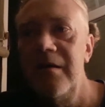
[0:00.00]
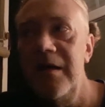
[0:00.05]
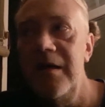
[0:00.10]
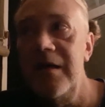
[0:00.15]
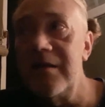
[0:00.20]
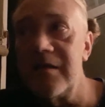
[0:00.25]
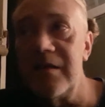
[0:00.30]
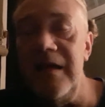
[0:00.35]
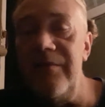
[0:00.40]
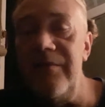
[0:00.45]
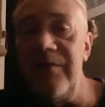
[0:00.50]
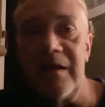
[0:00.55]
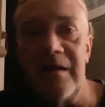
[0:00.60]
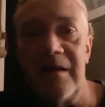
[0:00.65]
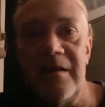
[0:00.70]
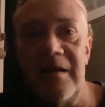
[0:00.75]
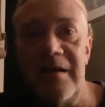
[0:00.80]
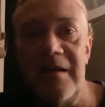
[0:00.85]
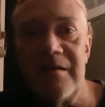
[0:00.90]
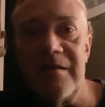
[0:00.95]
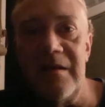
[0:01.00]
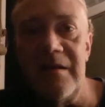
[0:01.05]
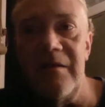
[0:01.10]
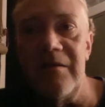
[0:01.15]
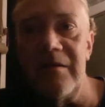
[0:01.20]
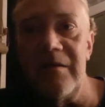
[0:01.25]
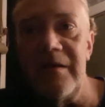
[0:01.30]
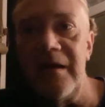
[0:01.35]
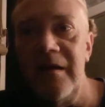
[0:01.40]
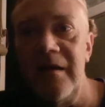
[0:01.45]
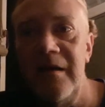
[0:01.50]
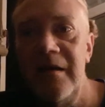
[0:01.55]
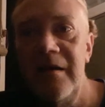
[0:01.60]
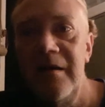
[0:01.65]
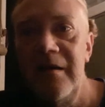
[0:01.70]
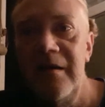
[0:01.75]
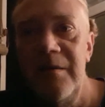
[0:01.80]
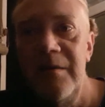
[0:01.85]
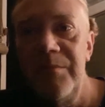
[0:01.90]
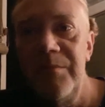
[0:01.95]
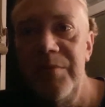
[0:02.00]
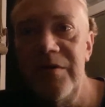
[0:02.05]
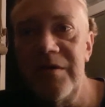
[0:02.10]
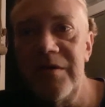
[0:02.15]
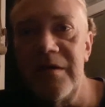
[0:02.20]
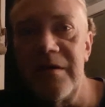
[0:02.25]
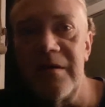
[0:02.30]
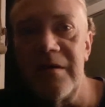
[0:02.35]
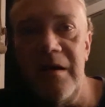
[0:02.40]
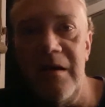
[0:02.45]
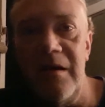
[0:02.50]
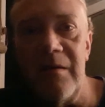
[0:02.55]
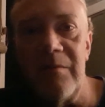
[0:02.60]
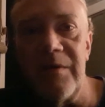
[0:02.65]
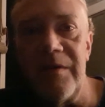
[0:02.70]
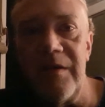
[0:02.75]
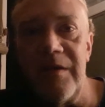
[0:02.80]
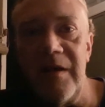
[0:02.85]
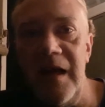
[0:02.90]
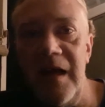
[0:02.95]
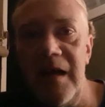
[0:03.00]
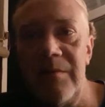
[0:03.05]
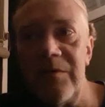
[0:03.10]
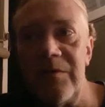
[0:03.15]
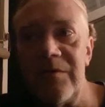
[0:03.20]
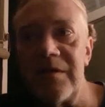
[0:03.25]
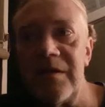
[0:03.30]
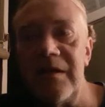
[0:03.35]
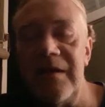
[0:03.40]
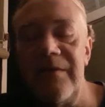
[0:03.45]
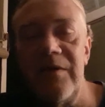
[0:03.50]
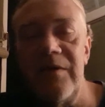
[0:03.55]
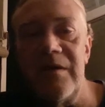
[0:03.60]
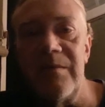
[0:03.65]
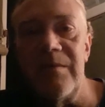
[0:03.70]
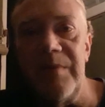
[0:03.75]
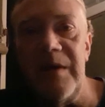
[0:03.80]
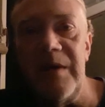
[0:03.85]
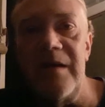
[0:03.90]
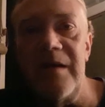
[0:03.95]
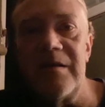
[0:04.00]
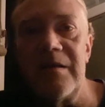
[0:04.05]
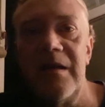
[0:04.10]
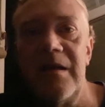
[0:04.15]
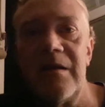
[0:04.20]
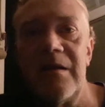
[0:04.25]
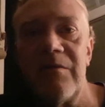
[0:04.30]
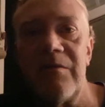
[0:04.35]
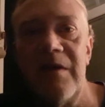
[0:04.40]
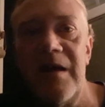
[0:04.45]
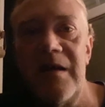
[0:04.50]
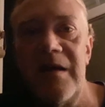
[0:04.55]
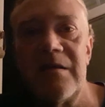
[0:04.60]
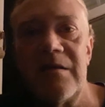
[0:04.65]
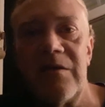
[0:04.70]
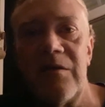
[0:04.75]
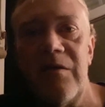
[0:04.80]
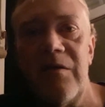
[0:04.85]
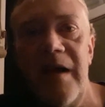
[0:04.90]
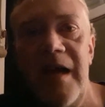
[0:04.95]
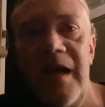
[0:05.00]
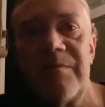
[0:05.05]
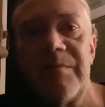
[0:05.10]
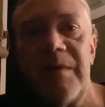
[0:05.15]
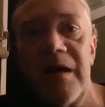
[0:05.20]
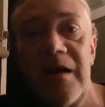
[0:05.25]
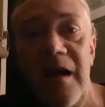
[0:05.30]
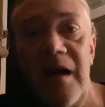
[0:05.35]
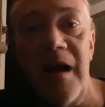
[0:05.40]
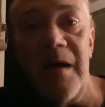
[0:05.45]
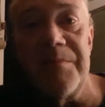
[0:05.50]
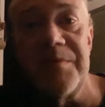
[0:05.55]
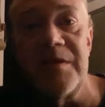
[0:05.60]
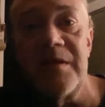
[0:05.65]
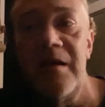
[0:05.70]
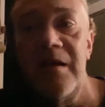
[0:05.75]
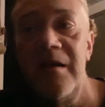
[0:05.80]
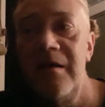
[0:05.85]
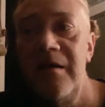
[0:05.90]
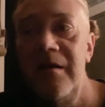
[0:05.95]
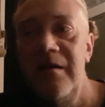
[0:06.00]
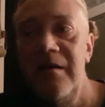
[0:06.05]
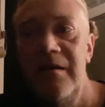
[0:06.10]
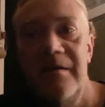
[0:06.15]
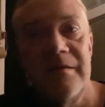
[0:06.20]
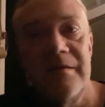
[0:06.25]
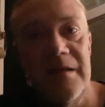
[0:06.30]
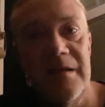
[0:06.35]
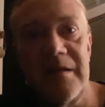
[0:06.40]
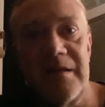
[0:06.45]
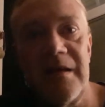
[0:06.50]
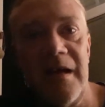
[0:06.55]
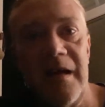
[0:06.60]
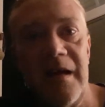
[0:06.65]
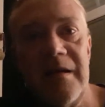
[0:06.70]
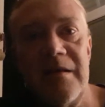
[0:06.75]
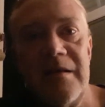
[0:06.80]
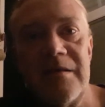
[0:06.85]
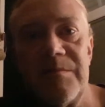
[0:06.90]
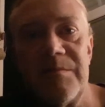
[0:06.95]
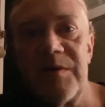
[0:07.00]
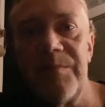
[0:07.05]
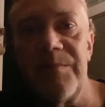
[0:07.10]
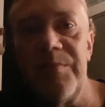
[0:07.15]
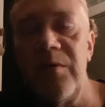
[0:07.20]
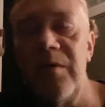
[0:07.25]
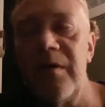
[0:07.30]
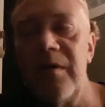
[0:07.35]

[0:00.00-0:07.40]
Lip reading: He's living it. He's literally pushing a cart with animals and living on the beach and getting arrested and harassed by cops. This guy needs some support.